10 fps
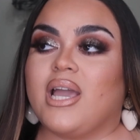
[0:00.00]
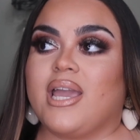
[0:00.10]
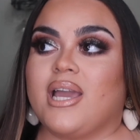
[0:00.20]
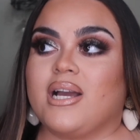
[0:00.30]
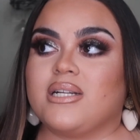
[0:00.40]

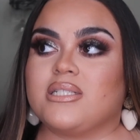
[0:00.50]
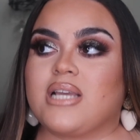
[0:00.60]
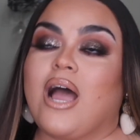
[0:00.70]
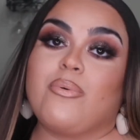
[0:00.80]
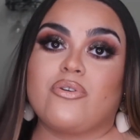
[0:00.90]

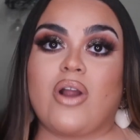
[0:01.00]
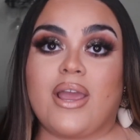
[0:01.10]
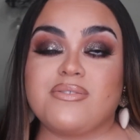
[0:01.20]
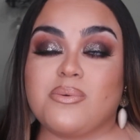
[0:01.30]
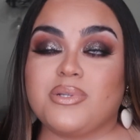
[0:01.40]
And I would
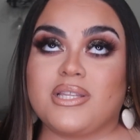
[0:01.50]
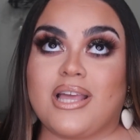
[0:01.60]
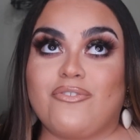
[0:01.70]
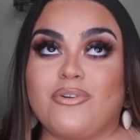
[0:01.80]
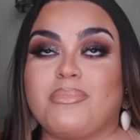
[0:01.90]
cry if someone did
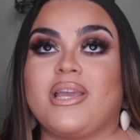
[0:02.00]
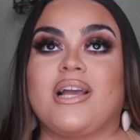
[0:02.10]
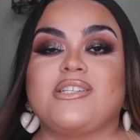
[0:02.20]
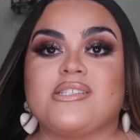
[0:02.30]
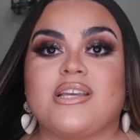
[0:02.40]
that for me.
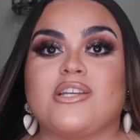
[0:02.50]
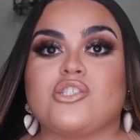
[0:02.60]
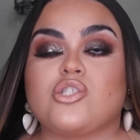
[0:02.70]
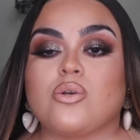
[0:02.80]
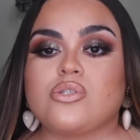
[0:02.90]
I just think
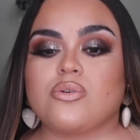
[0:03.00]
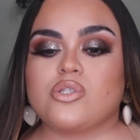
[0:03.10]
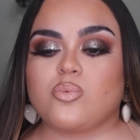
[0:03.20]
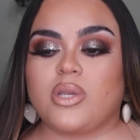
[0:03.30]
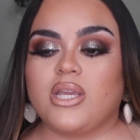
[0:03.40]
it's so
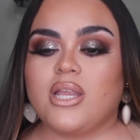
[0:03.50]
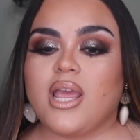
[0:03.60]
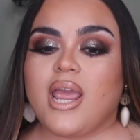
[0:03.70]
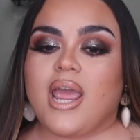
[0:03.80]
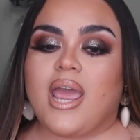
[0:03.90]
sweet,
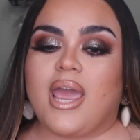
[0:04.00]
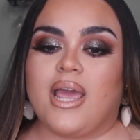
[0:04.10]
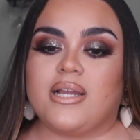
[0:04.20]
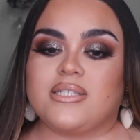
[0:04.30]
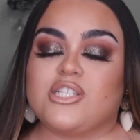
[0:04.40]

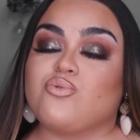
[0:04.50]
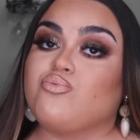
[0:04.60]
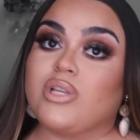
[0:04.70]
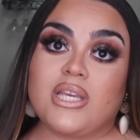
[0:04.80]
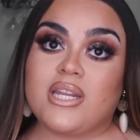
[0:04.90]
and it's
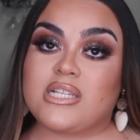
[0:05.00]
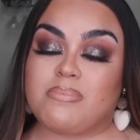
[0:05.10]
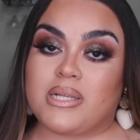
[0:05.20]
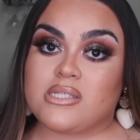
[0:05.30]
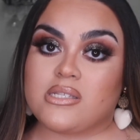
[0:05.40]
really
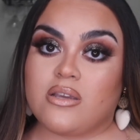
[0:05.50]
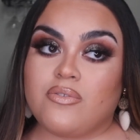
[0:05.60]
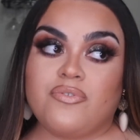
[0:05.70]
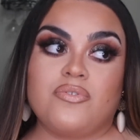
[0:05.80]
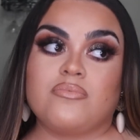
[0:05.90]

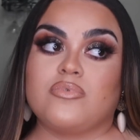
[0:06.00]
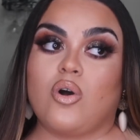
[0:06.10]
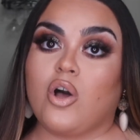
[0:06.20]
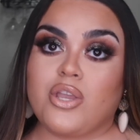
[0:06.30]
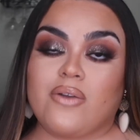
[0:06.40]
inexpensive.
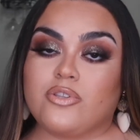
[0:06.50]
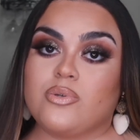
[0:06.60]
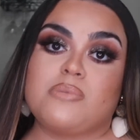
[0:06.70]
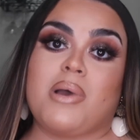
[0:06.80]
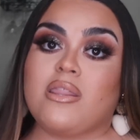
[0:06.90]
All you have to
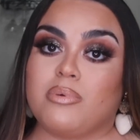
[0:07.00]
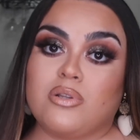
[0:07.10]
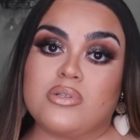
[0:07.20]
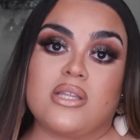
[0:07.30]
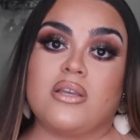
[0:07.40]
do is buy the
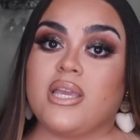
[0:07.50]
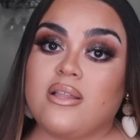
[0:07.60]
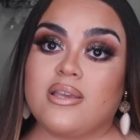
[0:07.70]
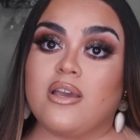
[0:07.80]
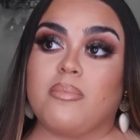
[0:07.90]
balloons and the
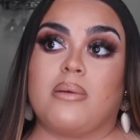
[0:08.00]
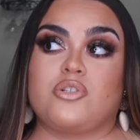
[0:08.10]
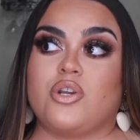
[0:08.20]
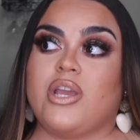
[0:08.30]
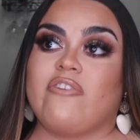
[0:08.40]
helium. I'm
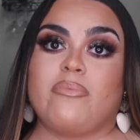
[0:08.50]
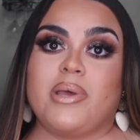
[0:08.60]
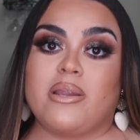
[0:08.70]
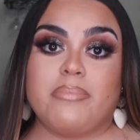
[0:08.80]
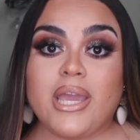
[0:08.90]
sure you have a
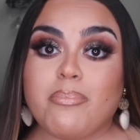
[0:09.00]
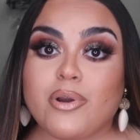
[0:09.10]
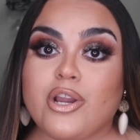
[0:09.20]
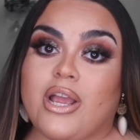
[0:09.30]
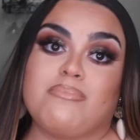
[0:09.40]
pen and
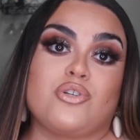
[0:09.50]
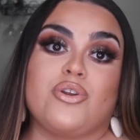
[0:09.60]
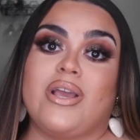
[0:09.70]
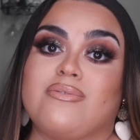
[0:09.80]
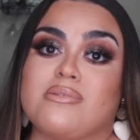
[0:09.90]
paper. I'm sure
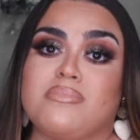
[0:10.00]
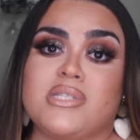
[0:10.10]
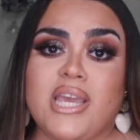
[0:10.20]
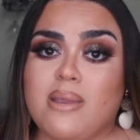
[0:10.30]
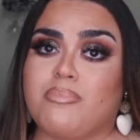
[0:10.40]
have some
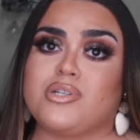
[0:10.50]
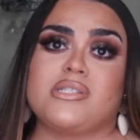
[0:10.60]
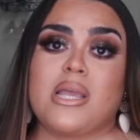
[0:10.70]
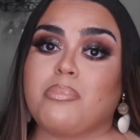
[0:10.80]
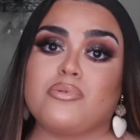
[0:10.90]
tape or
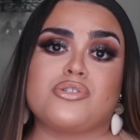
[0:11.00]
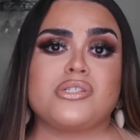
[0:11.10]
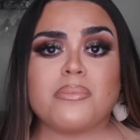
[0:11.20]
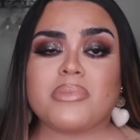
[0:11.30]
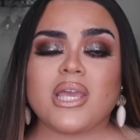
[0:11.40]
staples or
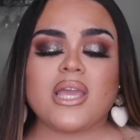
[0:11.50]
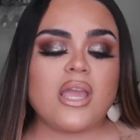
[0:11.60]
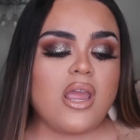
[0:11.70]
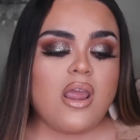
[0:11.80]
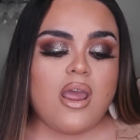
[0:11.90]
something.
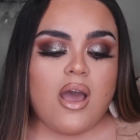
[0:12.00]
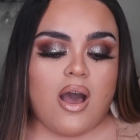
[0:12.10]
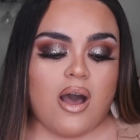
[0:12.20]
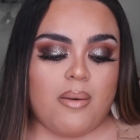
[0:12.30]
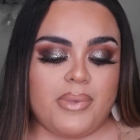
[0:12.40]

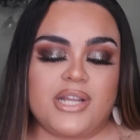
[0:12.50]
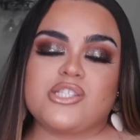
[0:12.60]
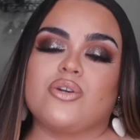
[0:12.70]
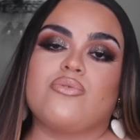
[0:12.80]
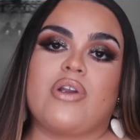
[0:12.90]
And
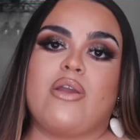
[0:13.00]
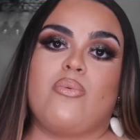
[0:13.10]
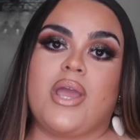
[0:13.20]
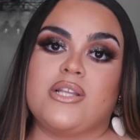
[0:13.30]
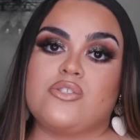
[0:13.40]
it's a great
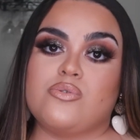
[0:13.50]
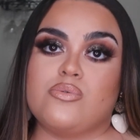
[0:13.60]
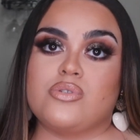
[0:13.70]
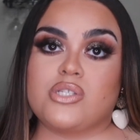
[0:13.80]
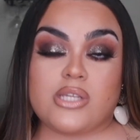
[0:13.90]
way
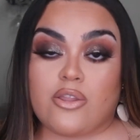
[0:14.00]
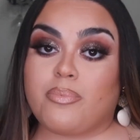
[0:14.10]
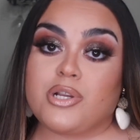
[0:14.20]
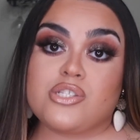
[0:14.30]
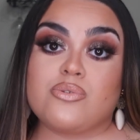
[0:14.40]
to tell the
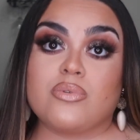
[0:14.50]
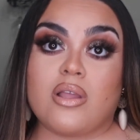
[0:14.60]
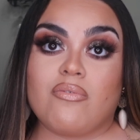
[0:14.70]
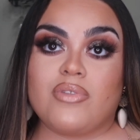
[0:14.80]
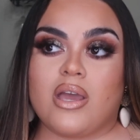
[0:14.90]
person you
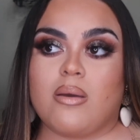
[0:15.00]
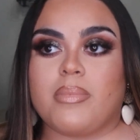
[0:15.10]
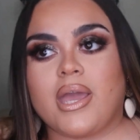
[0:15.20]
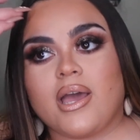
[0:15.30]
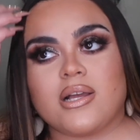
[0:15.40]
love
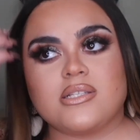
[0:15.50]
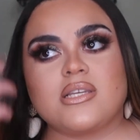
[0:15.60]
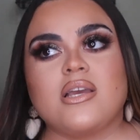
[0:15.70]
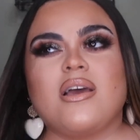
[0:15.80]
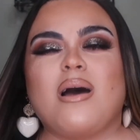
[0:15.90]
them, and
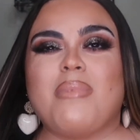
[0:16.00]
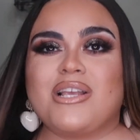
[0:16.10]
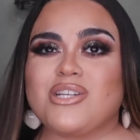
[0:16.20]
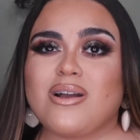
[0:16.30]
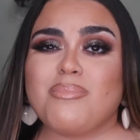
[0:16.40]

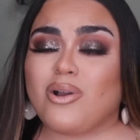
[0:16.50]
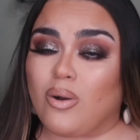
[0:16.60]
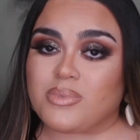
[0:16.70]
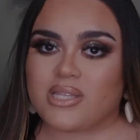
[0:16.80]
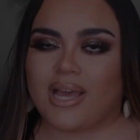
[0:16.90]
imagine coming home to